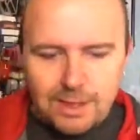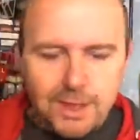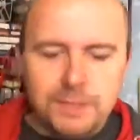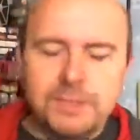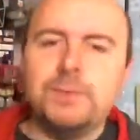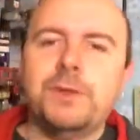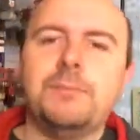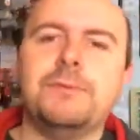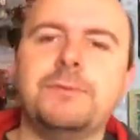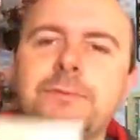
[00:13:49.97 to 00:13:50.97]
And this is the one
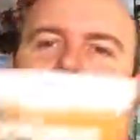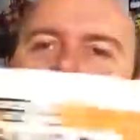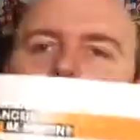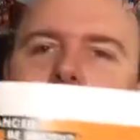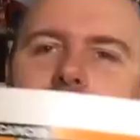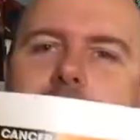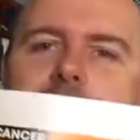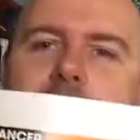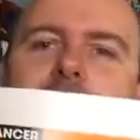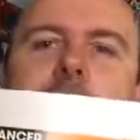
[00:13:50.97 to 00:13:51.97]
I'm doing. The
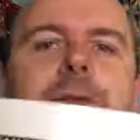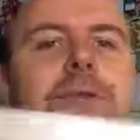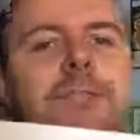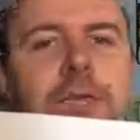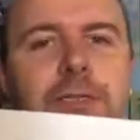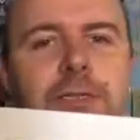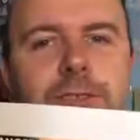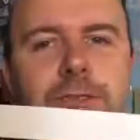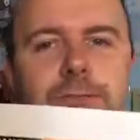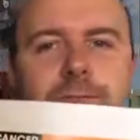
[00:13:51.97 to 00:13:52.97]
Game On Challenge.